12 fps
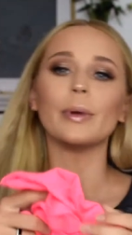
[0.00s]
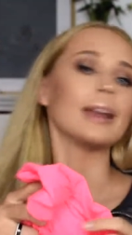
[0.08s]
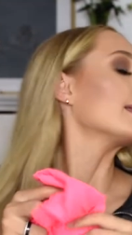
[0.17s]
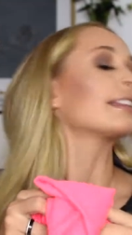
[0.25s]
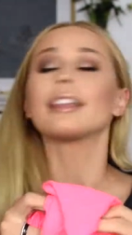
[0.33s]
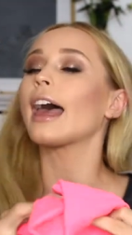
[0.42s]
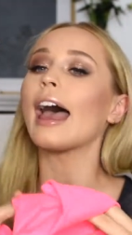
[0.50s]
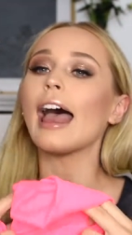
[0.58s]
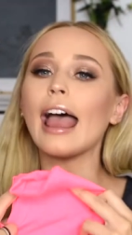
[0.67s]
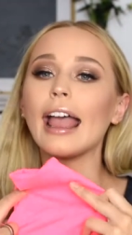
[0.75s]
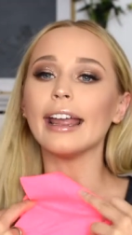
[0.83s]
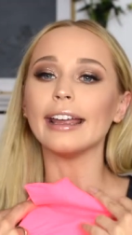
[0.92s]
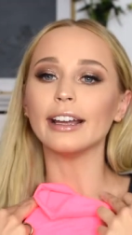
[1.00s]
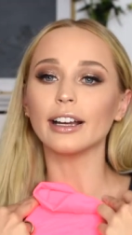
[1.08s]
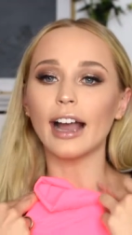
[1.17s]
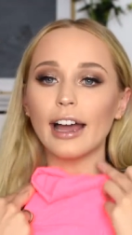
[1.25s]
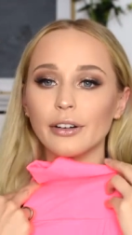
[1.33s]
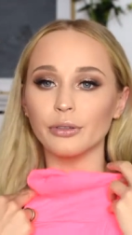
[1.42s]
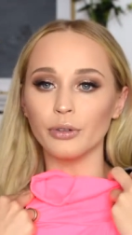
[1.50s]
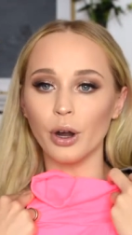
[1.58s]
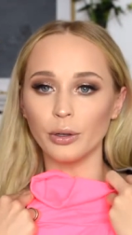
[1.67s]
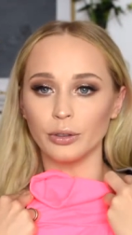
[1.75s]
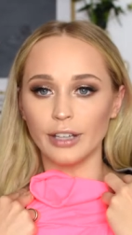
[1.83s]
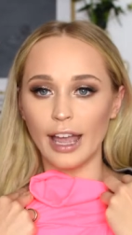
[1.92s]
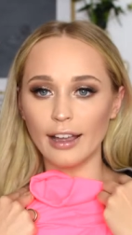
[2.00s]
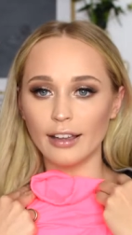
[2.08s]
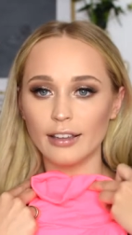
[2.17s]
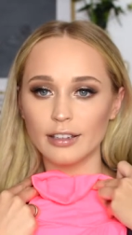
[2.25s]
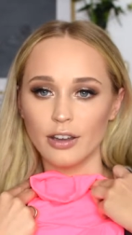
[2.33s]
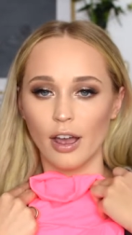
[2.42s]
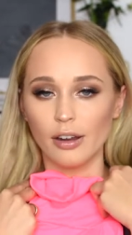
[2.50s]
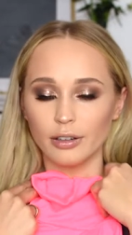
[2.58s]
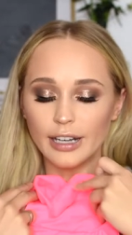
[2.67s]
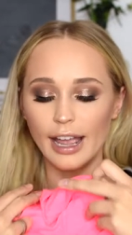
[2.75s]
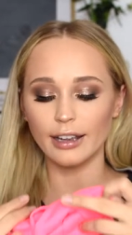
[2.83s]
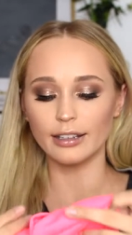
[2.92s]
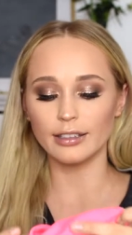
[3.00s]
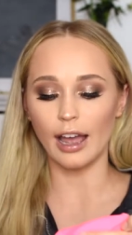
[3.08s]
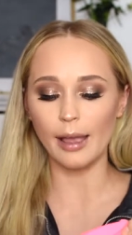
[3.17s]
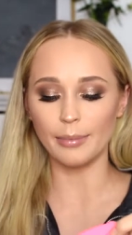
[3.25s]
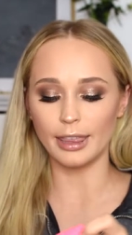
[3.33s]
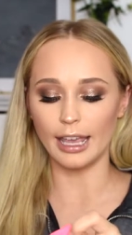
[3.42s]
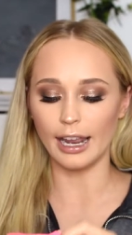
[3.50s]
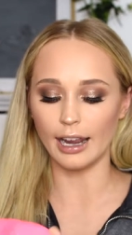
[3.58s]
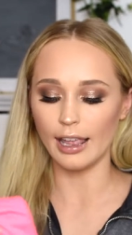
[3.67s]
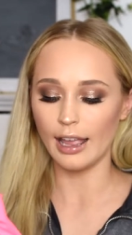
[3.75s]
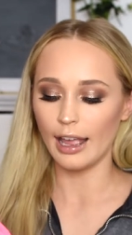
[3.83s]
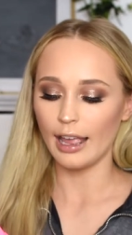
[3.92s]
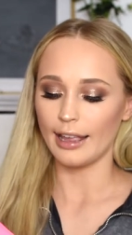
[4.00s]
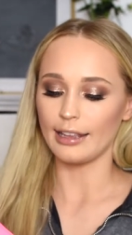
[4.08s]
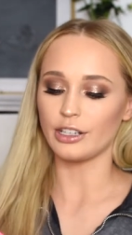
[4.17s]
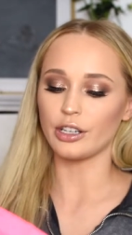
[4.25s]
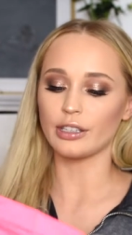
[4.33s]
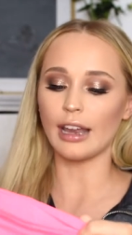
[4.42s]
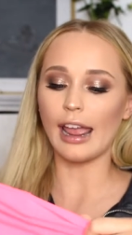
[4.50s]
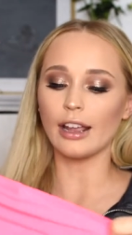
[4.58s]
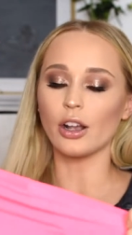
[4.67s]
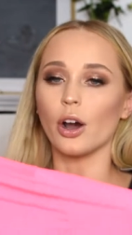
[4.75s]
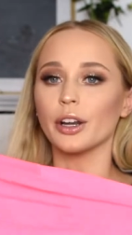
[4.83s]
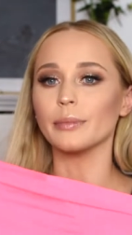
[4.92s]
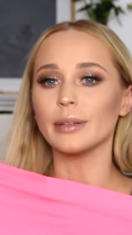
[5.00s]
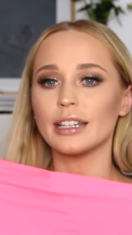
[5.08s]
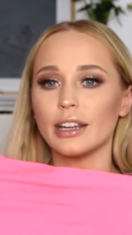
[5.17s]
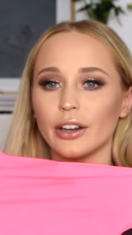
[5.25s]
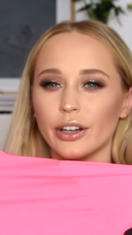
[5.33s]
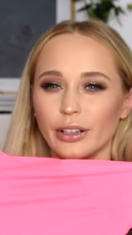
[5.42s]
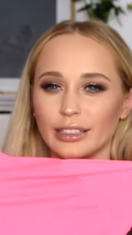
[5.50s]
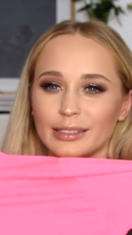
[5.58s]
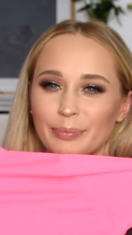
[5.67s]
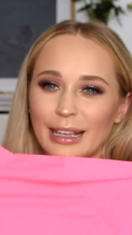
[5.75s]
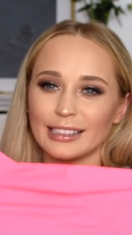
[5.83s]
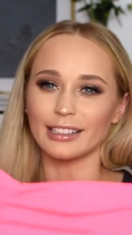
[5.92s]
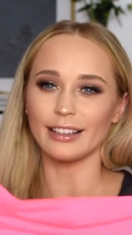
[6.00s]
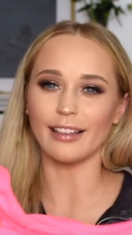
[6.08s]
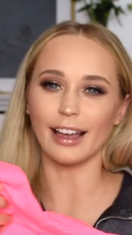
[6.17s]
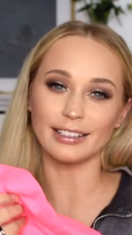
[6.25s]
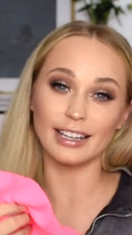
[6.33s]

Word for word: with a kind of roll neck, turtleneck type thing. It's just a cotton material. It's basically like